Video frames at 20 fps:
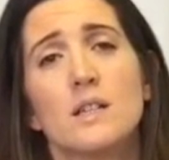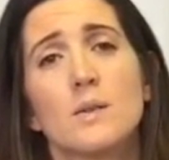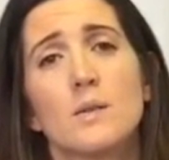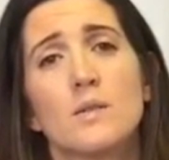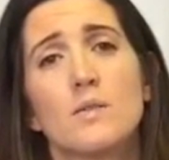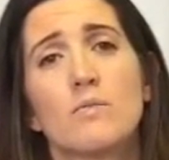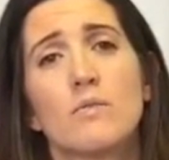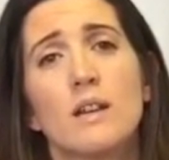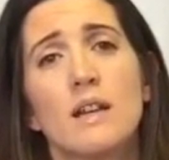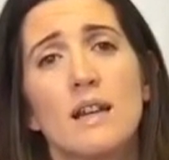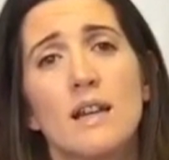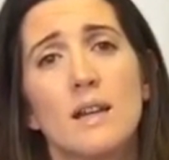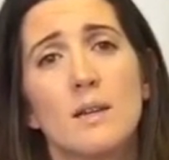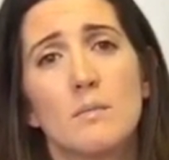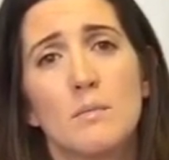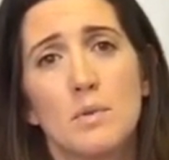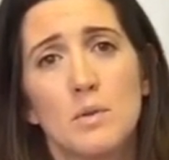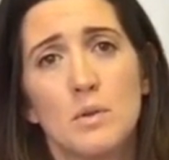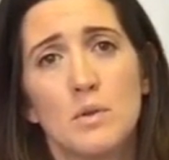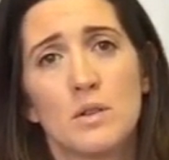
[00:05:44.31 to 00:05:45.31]
So it's really
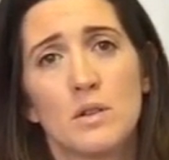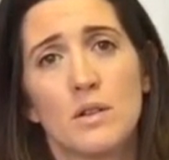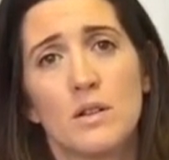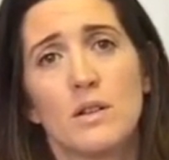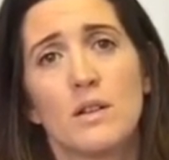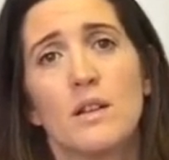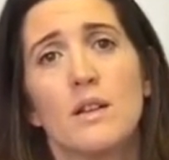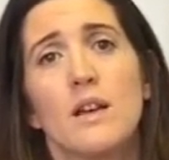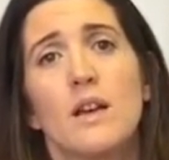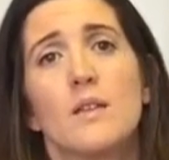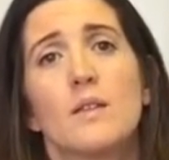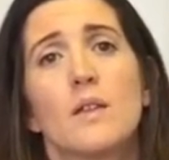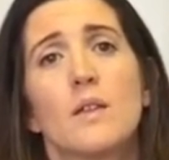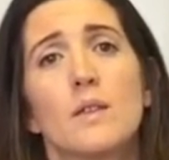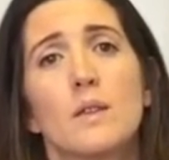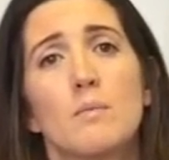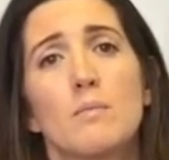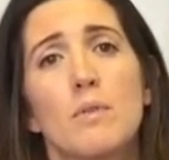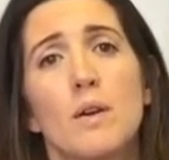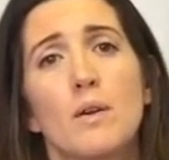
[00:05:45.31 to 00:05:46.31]
important
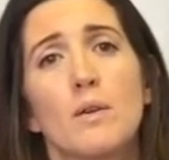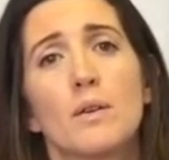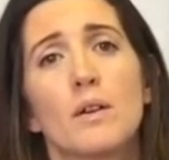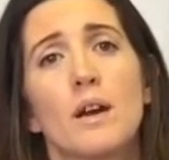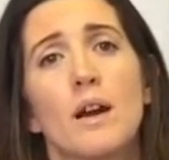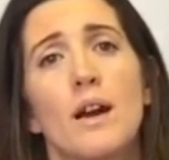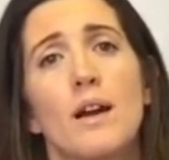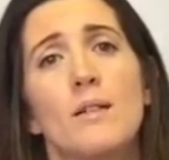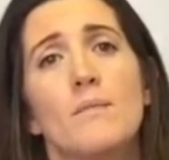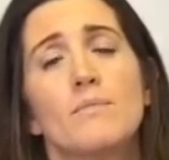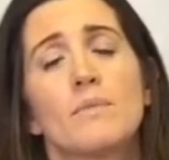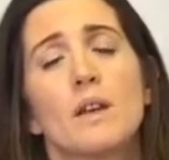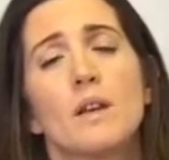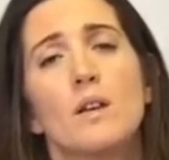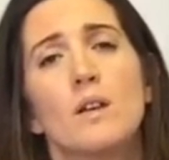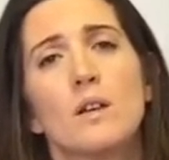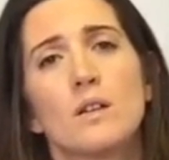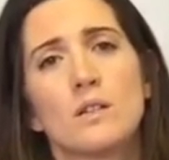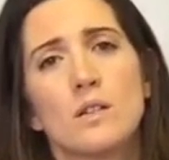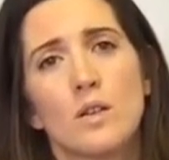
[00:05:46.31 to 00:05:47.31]
that the broker
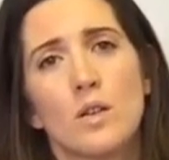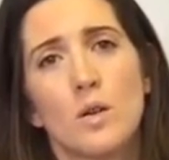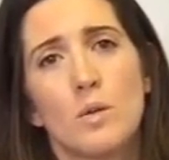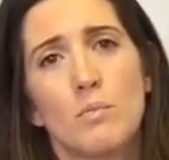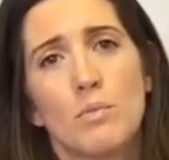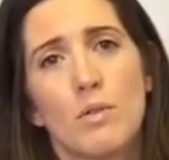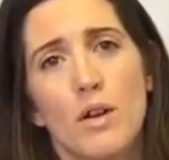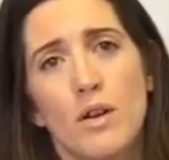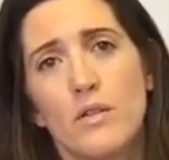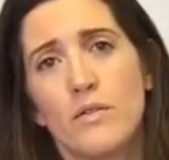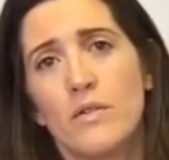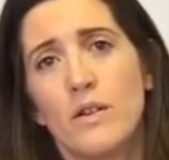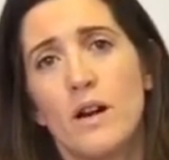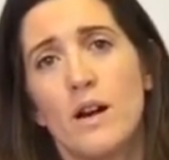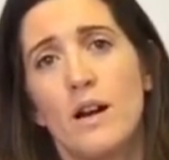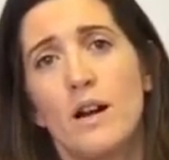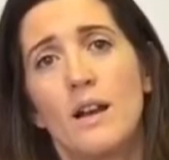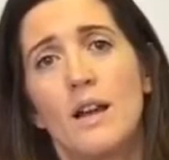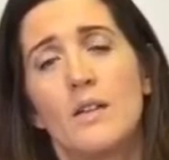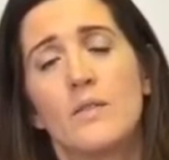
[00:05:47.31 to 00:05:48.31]
looks at your
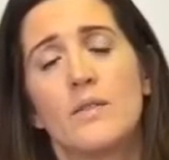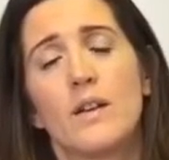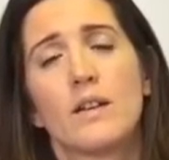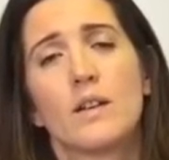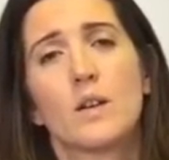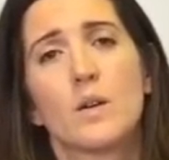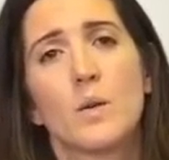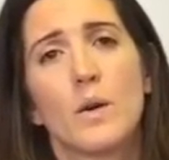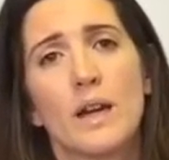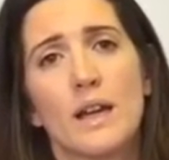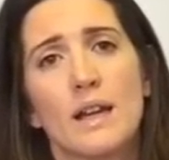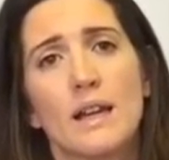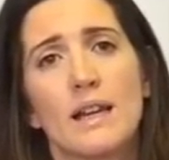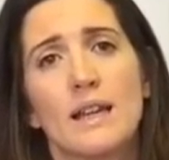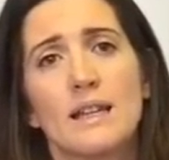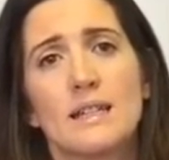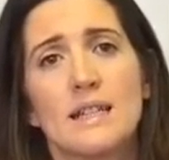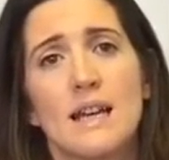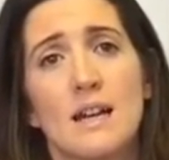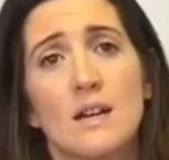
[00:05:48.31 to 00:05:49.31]
profile and very
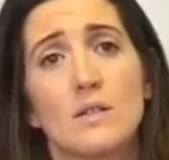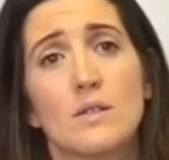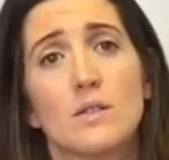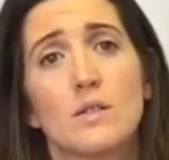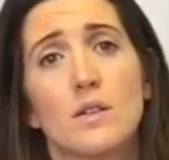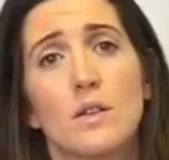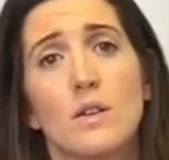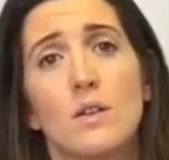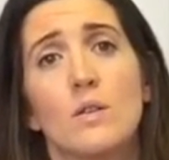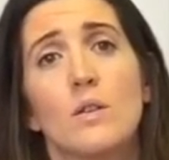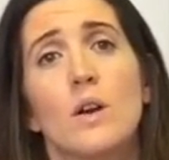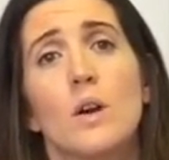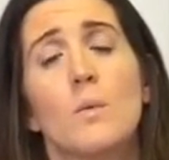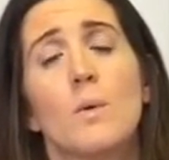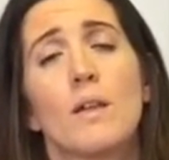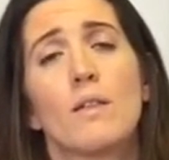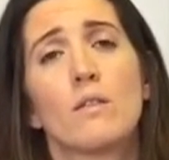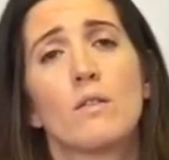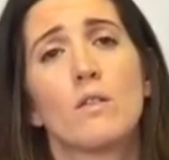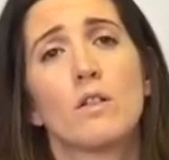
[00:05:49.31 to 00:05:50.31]
quickly tells you
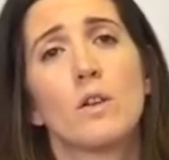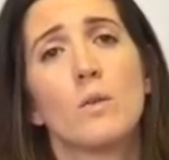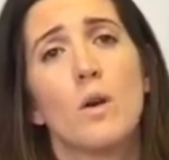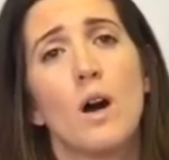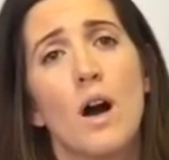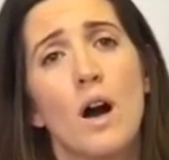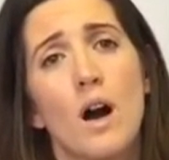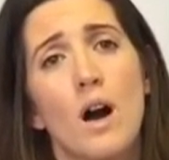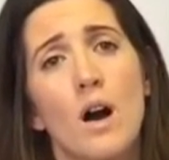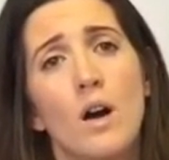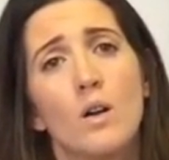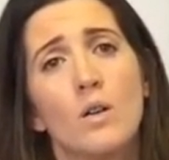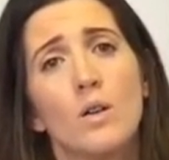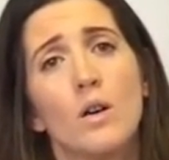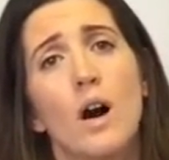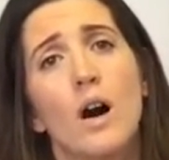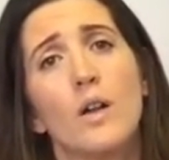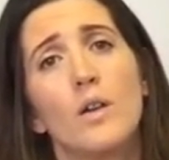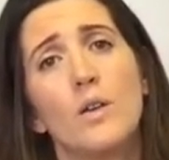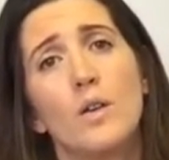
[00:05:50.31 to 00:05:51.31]
whether or not you are
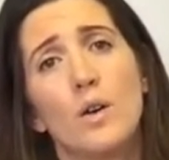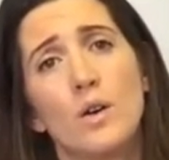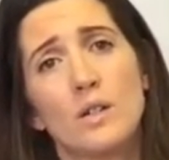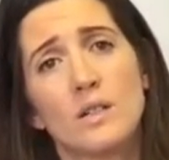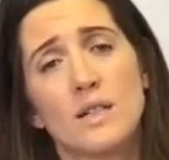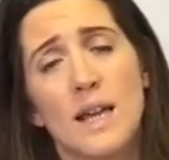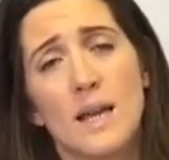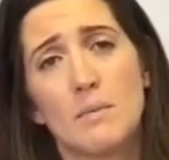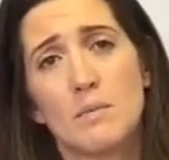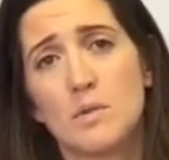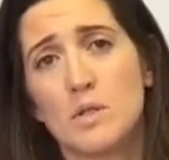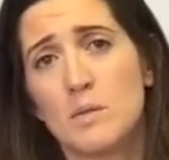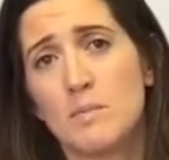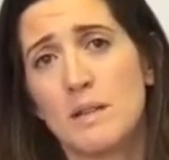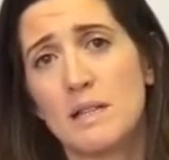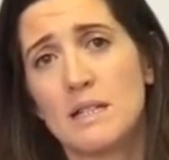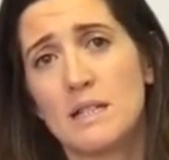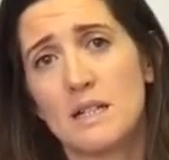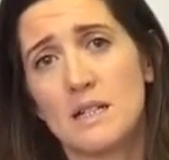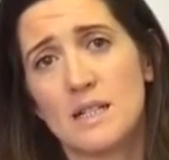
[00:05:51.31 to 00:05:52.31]
or are not able to
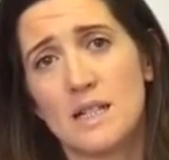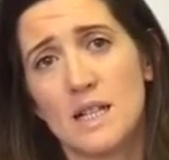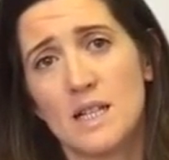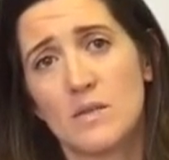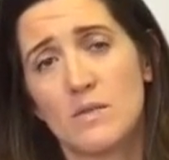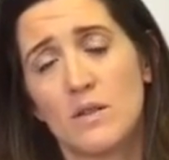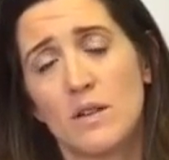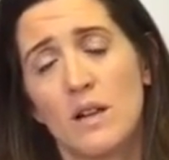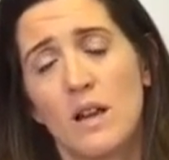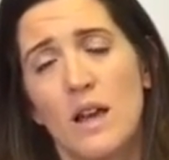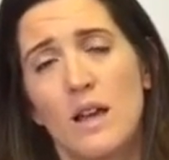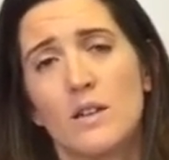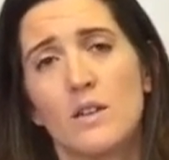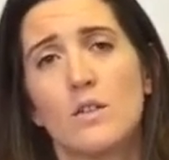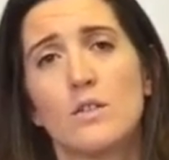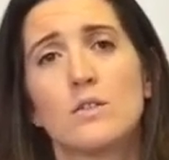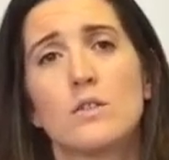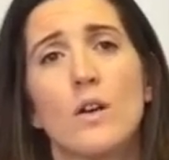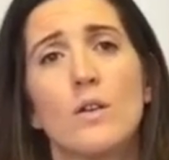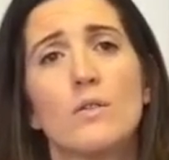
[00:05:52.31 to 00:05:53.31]
be successful, and
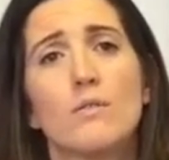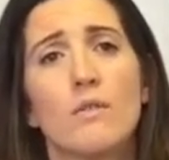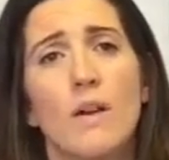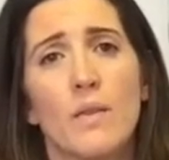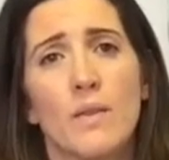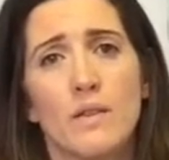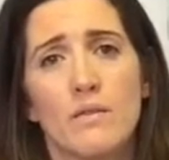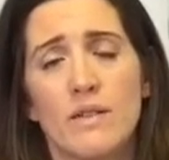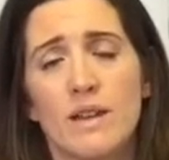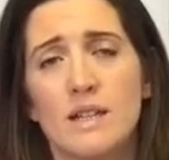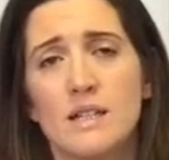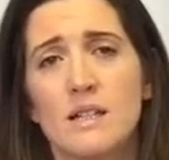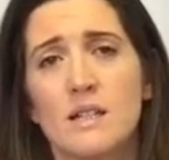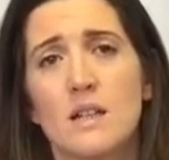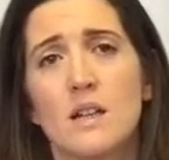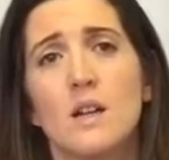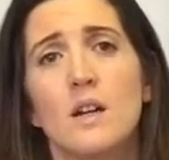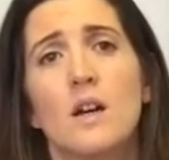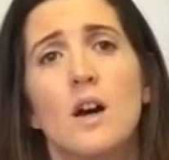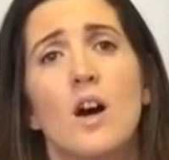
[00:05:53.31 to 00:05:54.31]
you don't run the
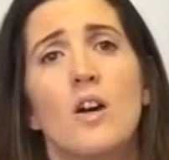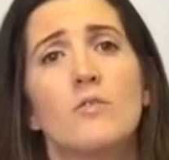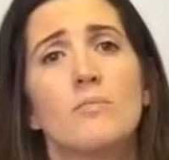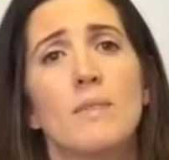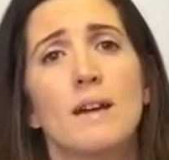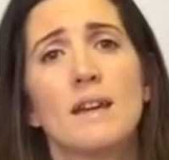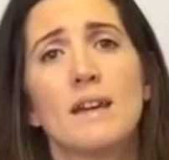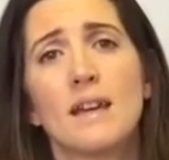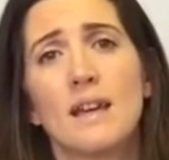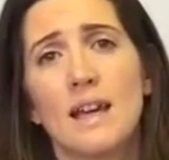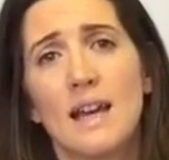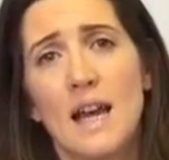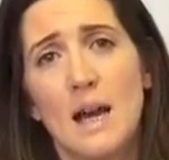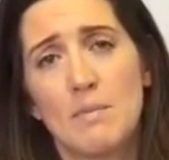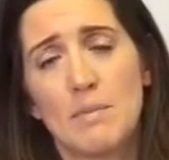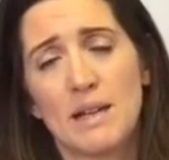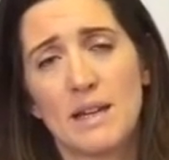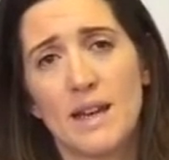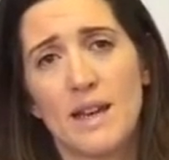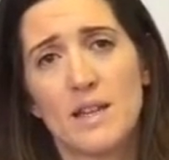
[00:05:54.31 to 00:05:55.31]
risk of making an
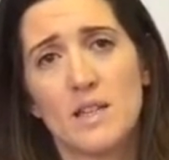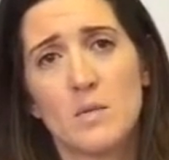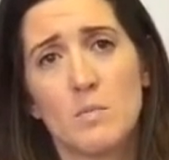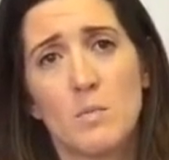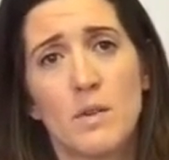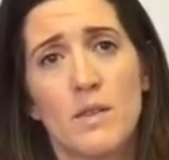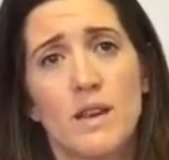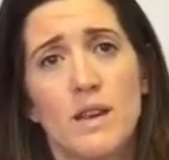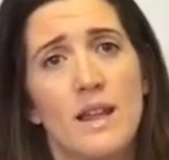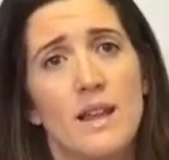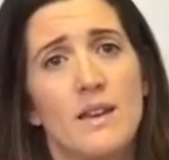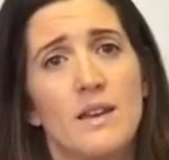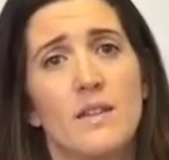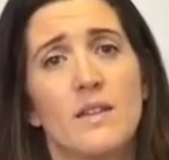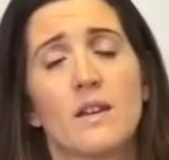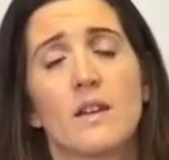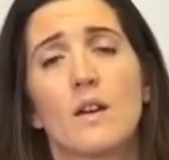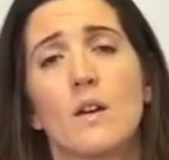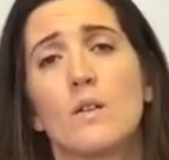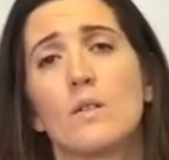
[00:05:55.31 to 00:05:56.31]
application with a
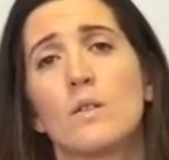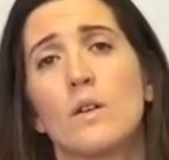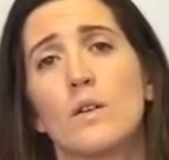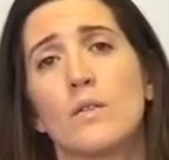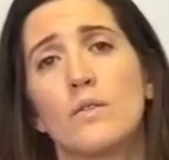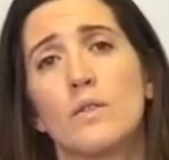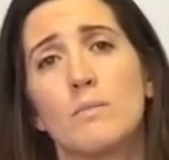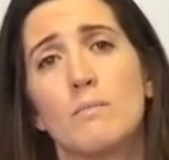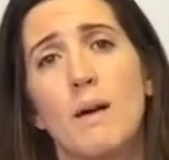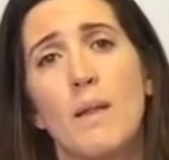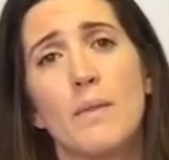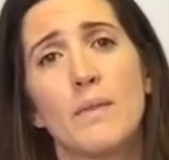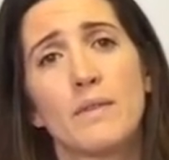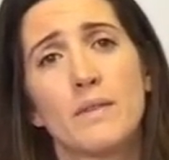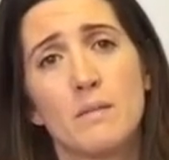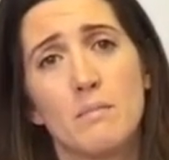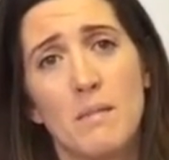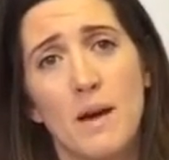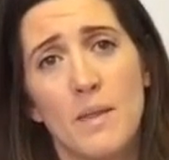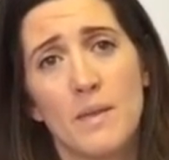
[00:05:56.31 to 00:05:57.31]
lender that goes on for
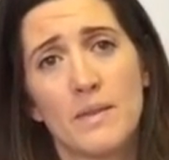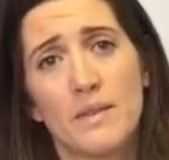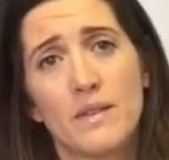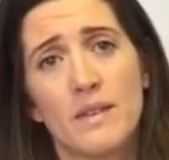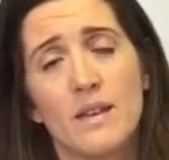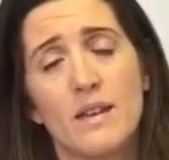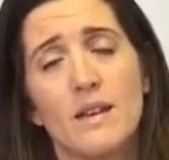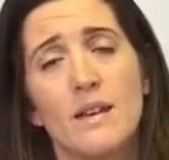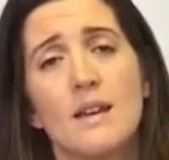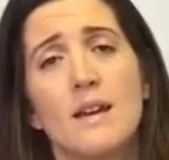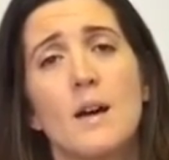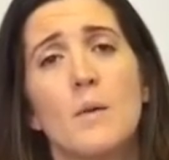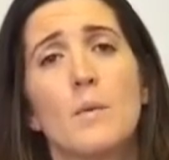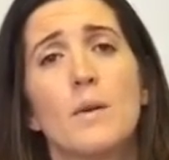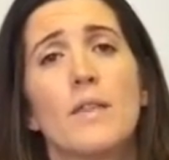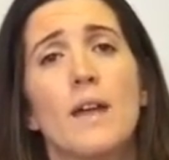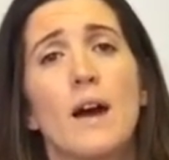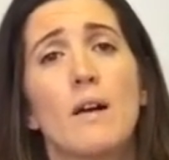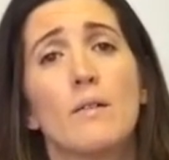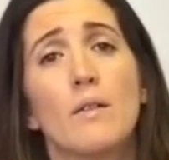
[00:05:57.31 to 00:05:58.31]
months and months
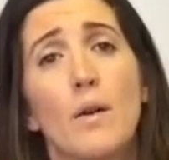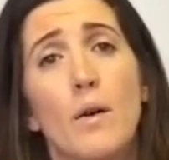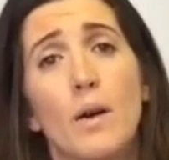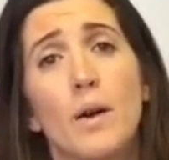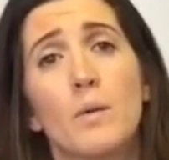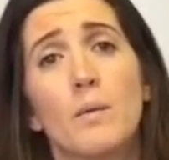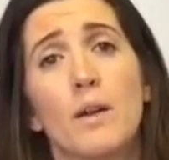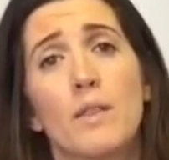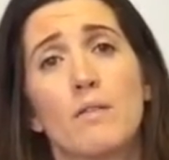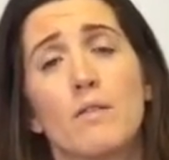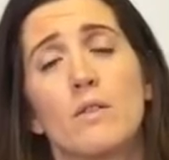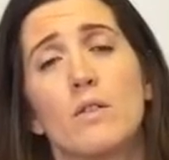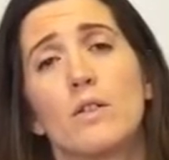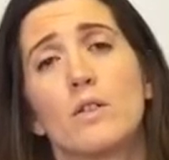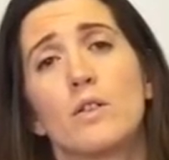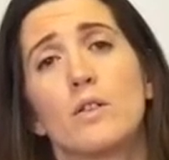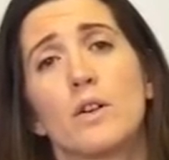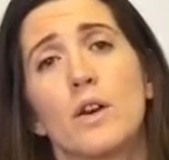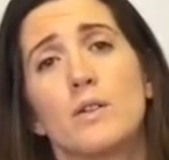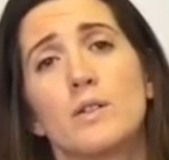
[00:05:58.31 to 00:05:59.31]
without knowing whether or
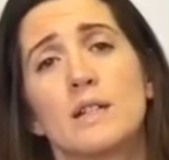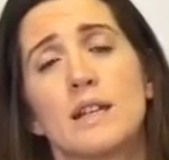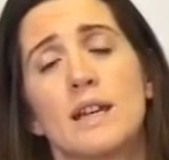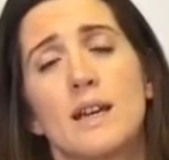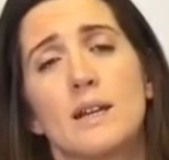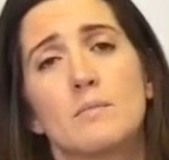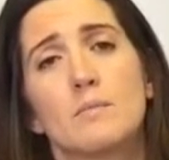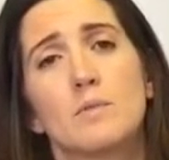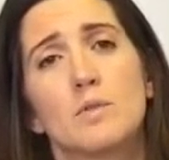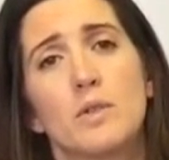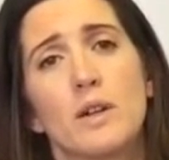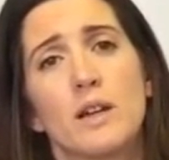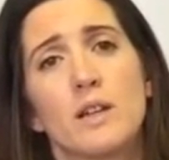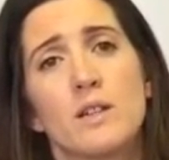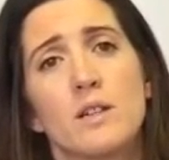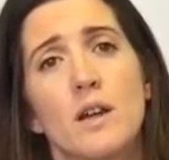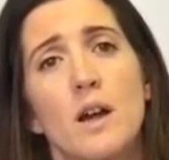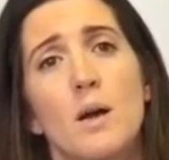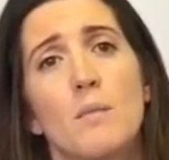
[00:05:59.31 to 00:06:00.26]
not you're going to get a mortgage.